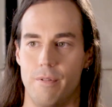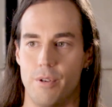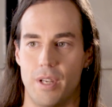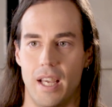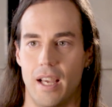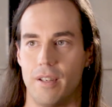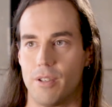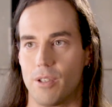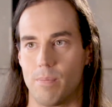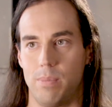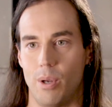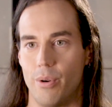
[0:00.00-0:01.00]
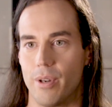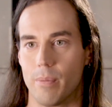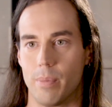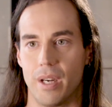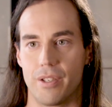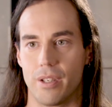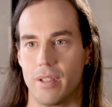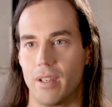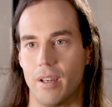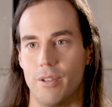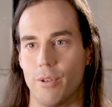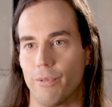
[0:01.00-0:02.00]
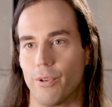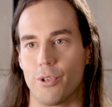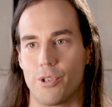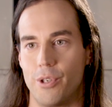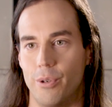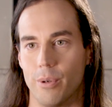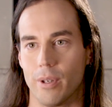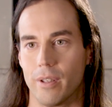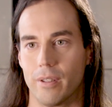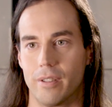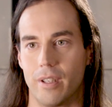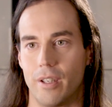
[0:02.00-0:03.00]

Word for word: You can't just blow your budget on your first tour,